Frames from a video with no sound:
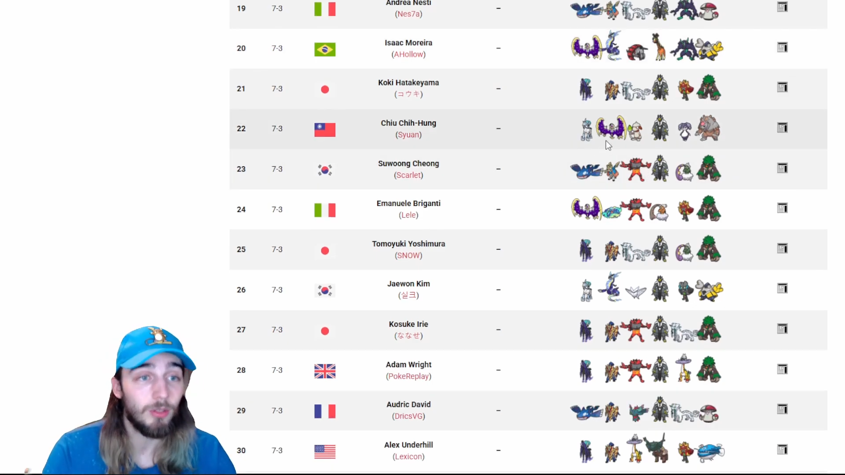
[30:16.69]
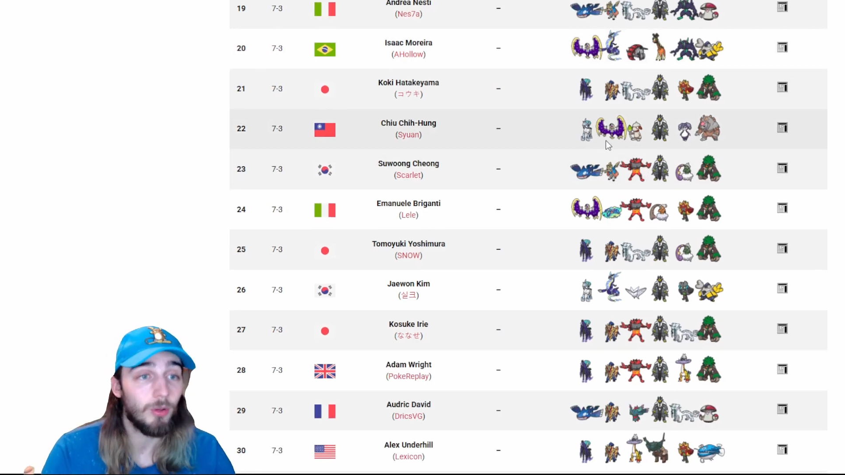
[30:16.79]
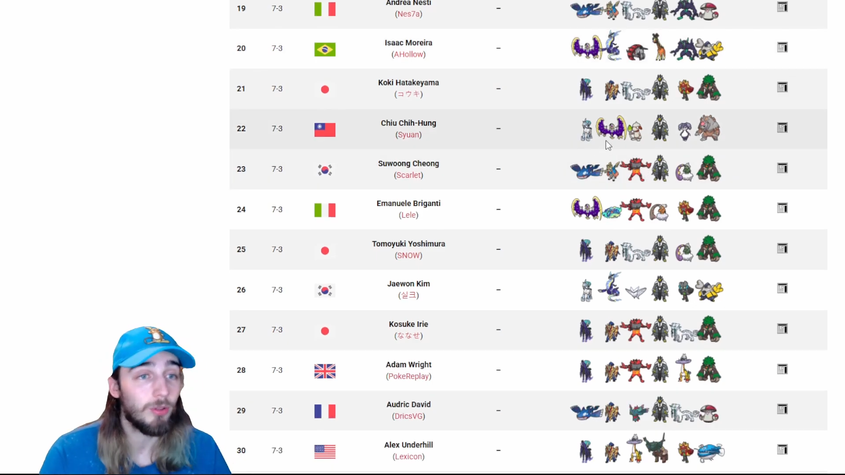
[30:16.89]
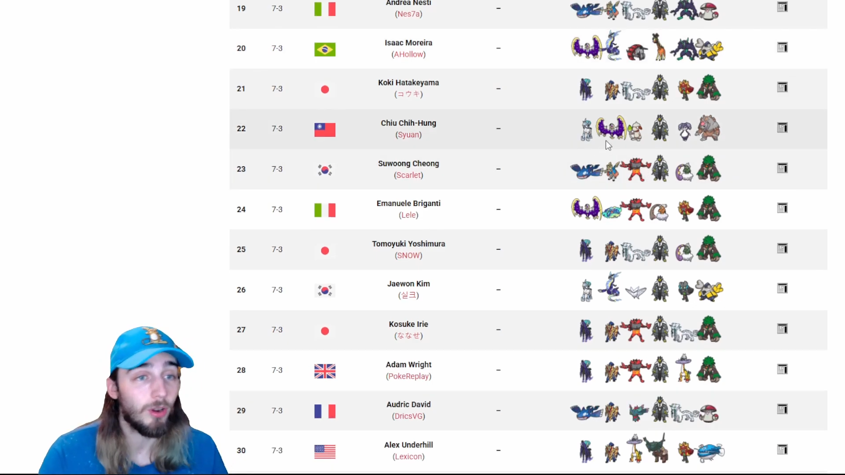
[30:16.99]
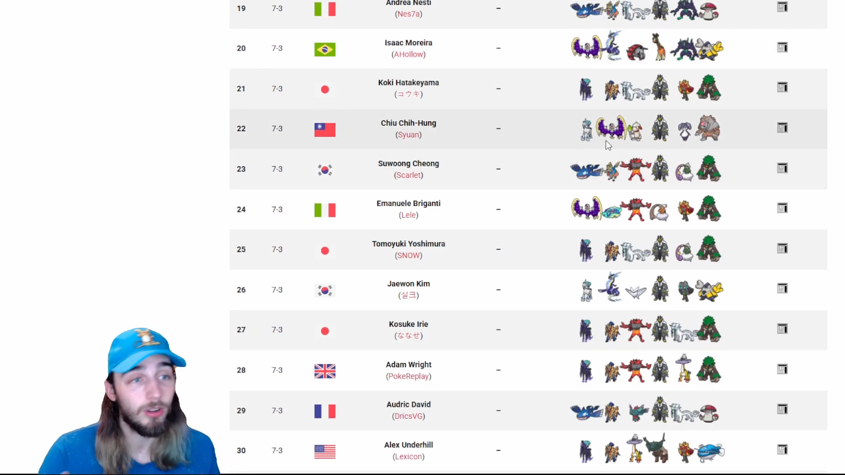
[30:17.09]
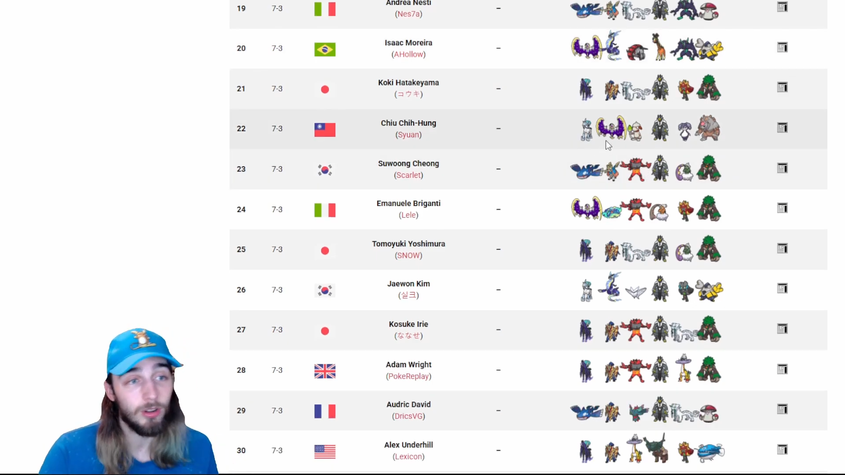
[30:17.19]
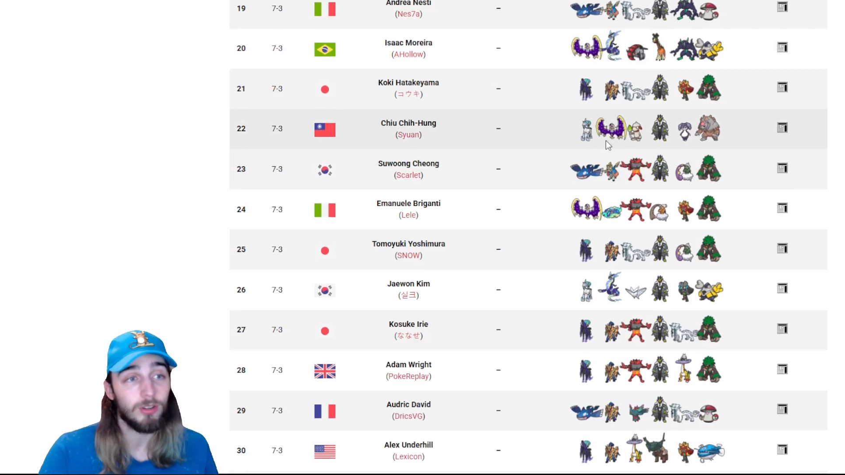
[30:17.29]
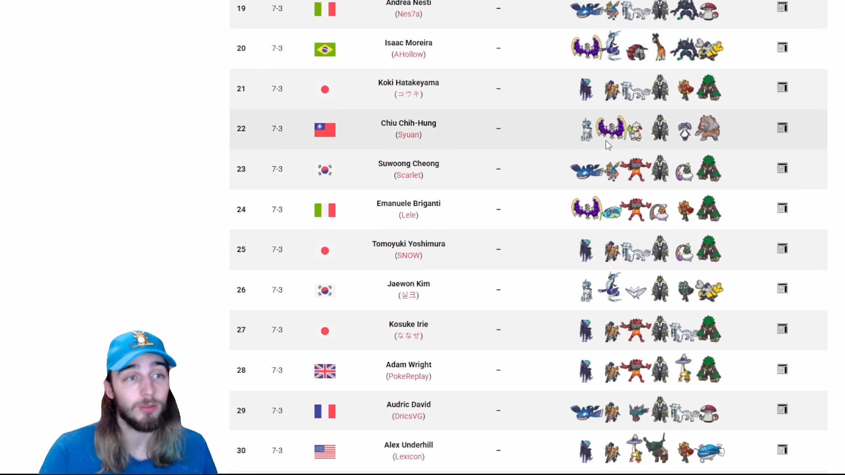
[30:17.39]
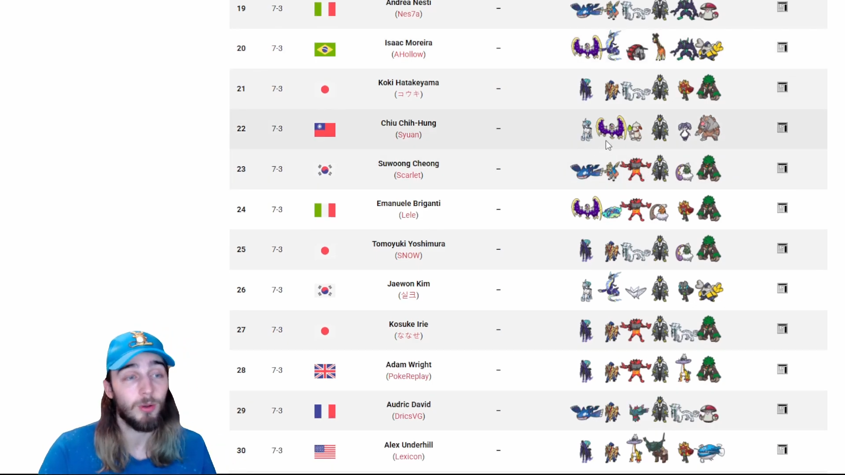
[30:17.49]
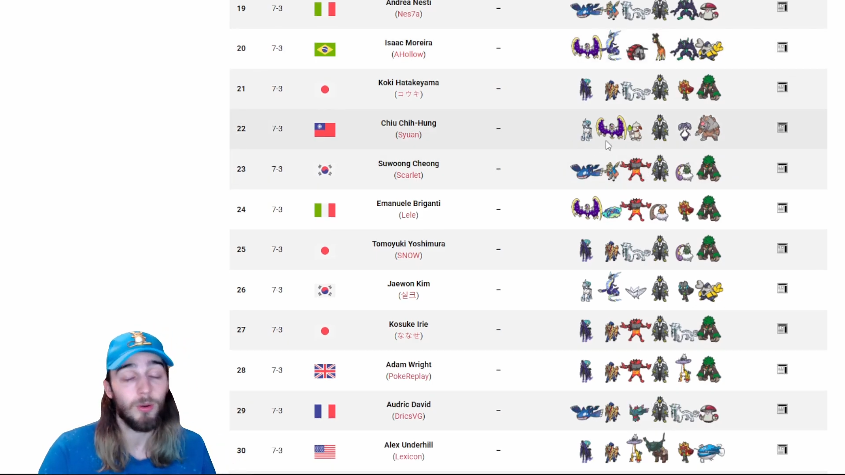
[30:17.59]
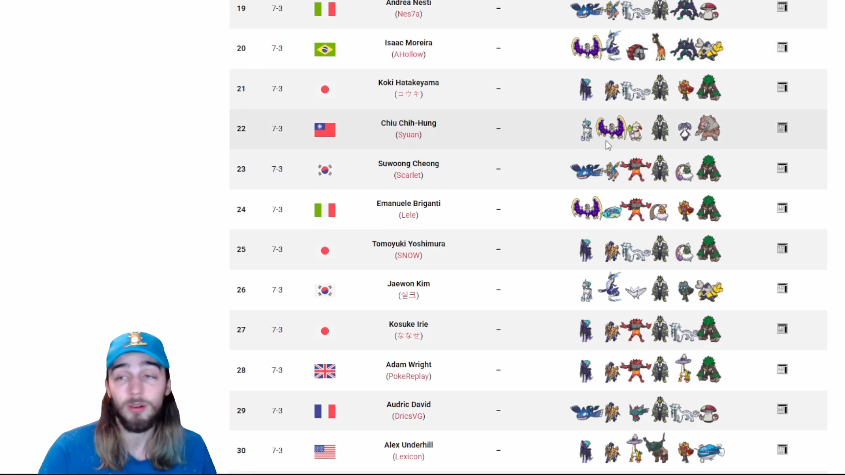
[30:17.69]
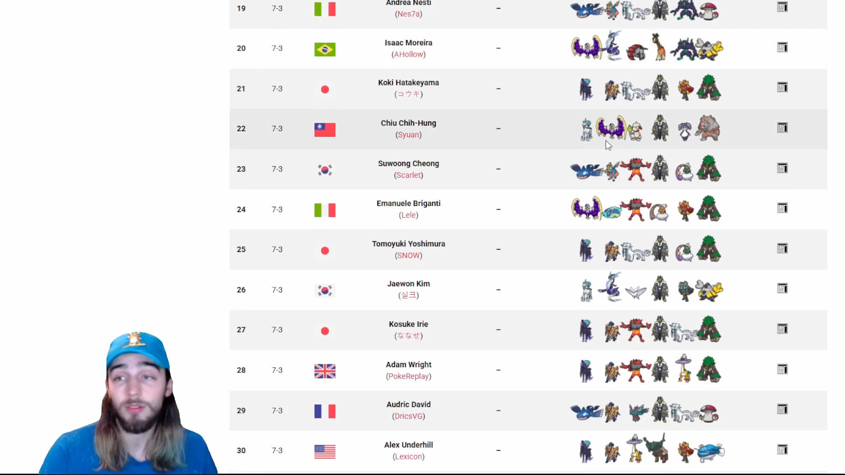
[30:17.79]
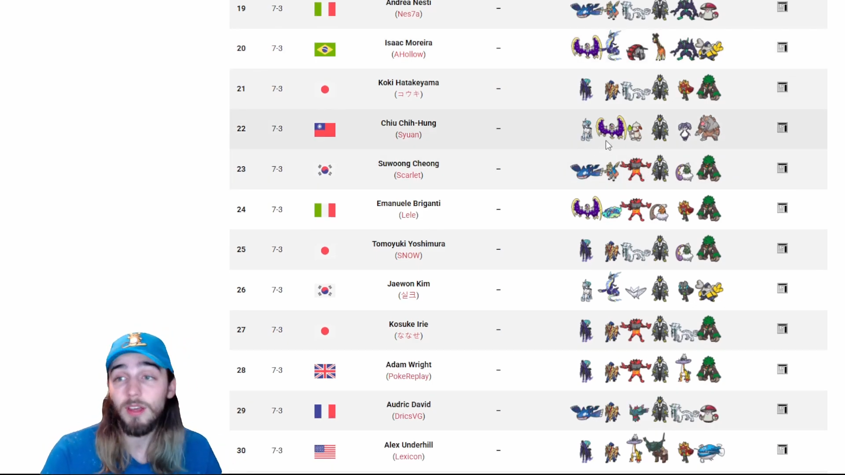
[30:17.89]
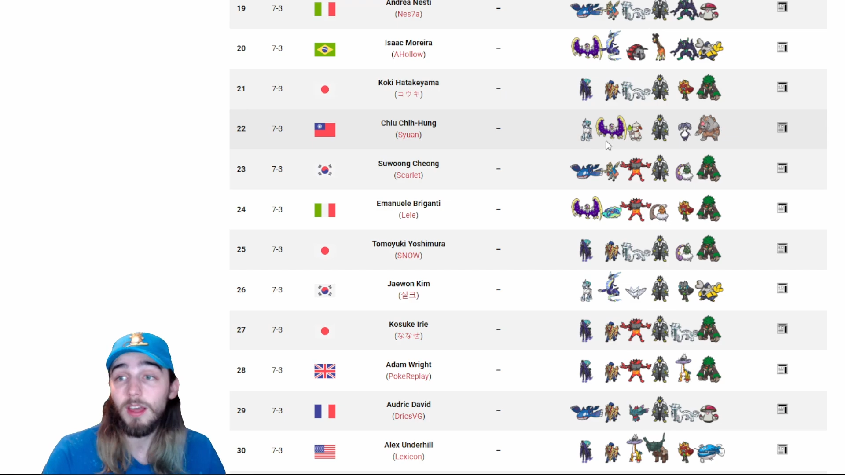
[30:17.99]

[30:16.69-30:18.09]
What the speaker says: those hard Trick Room cores